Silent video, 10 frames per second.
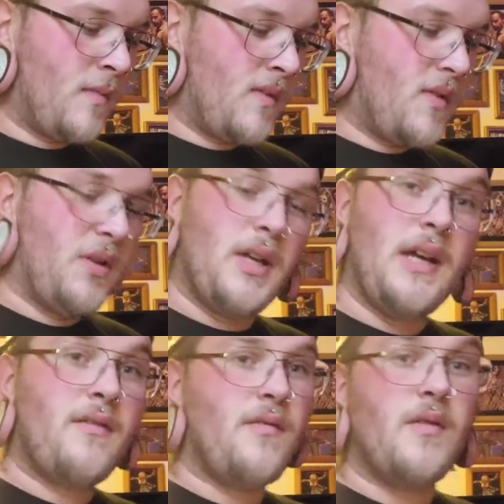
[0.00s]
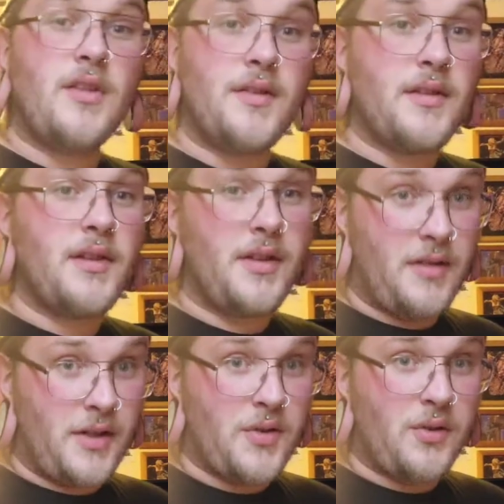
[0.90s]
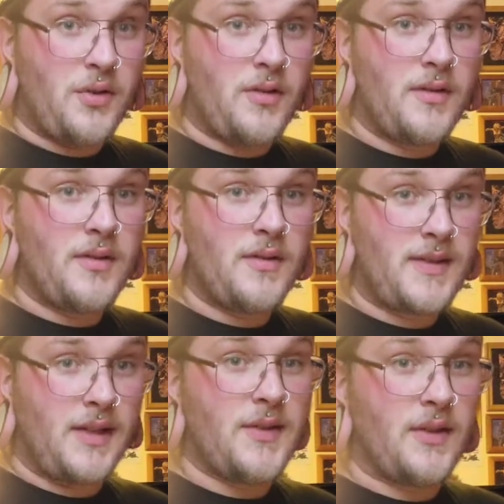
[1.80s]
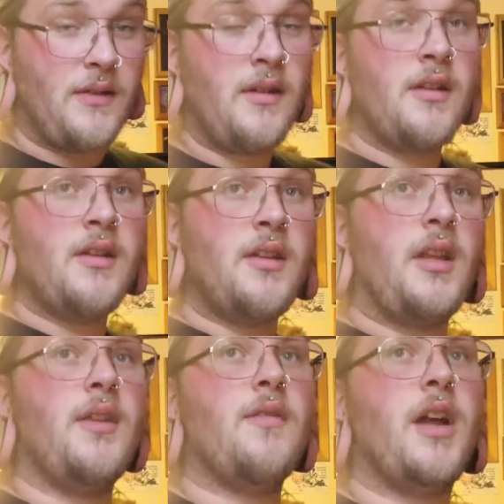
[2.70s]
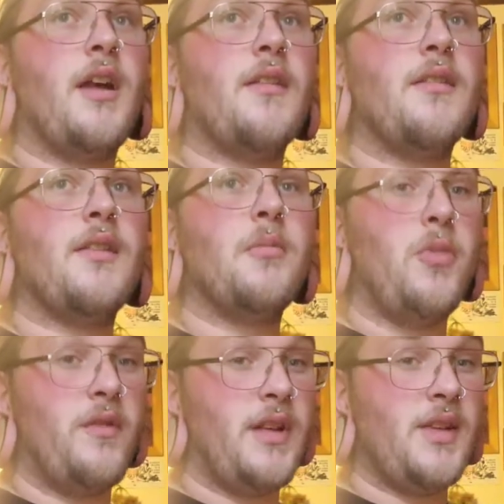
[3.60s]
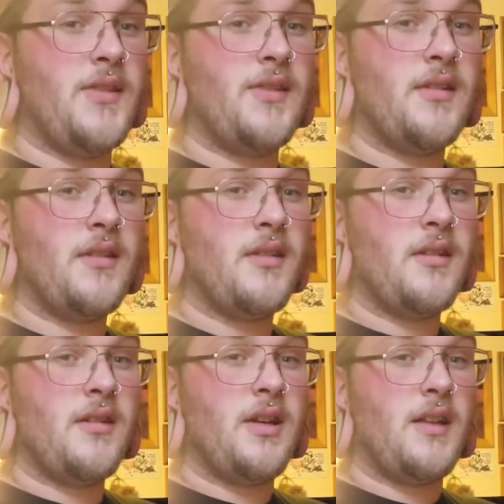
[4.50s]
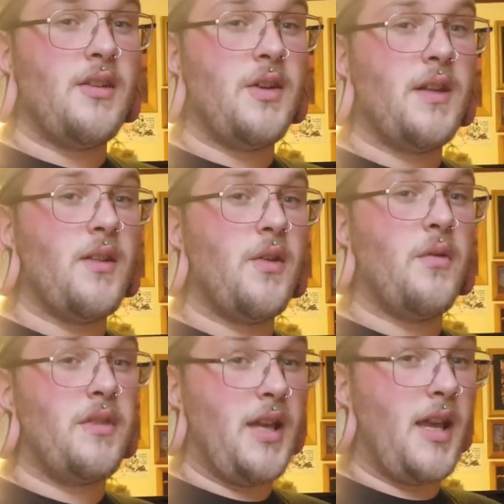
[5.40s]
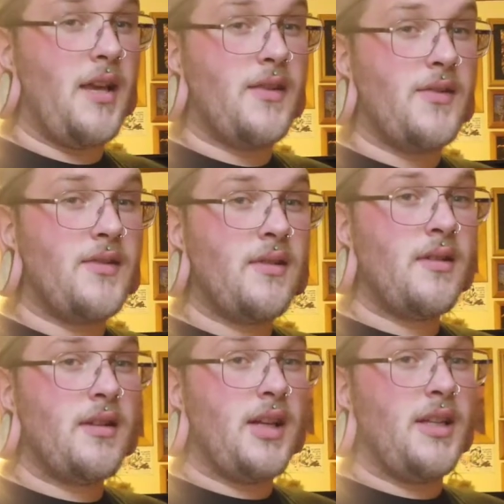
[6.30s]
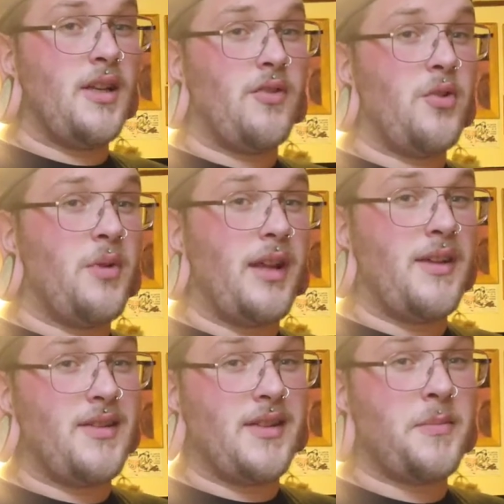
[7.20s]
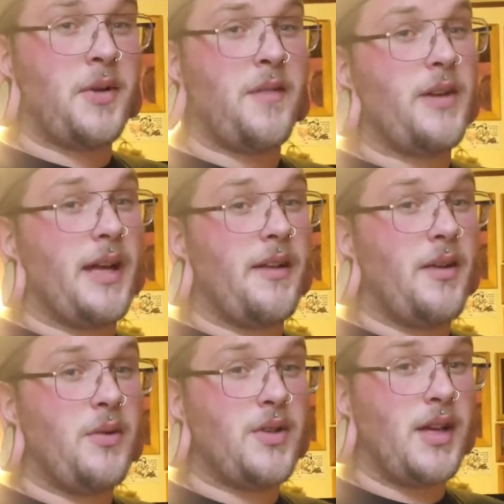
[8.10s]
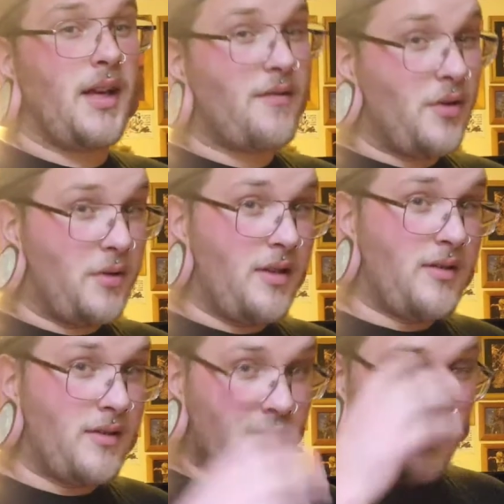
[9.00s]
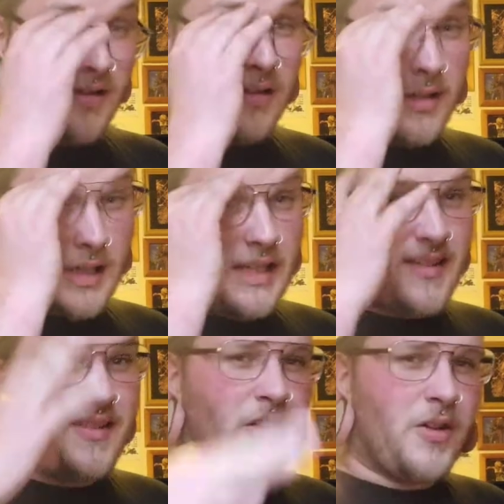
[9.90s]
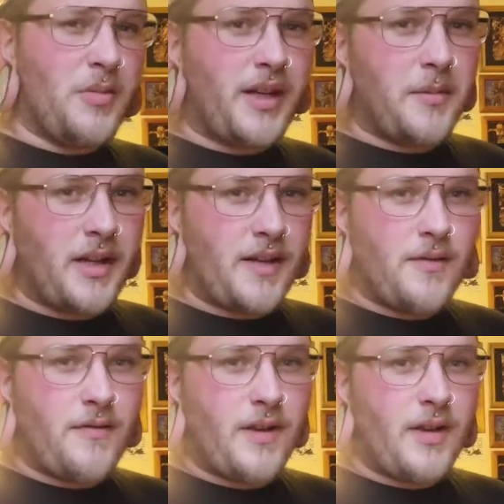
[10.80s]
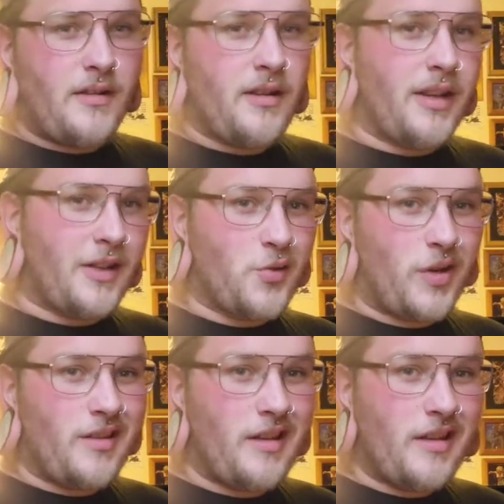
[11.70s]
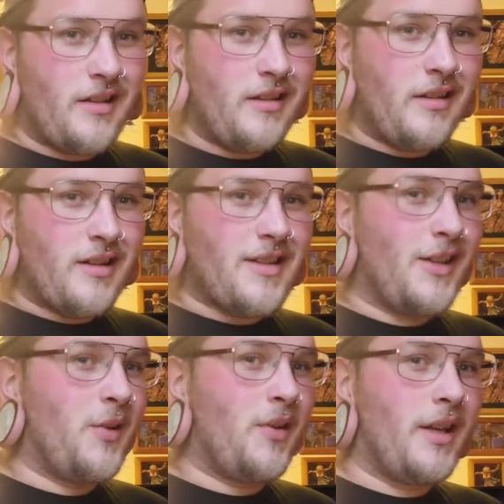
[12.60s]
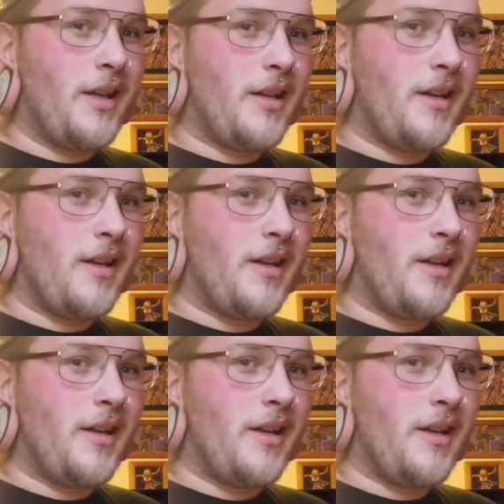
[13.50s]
So you have the initial season, and you've got the movies, and then you had the OVAs, and now they're doing a 6-part finale, which I have noticed is starting to become kind of a trend thing, because I know that